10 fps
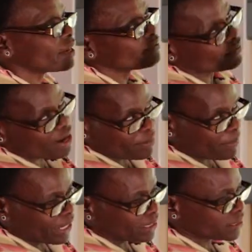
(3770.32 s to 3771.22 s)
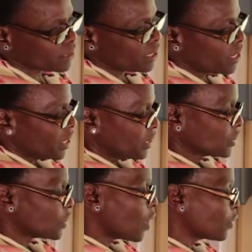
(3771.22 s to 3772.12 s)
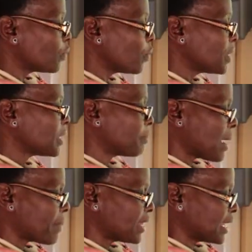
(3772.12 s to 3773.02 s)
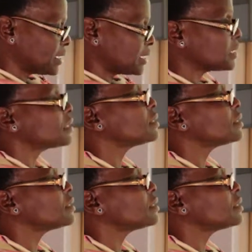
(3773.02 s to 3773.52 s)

environment. So you will remember that this is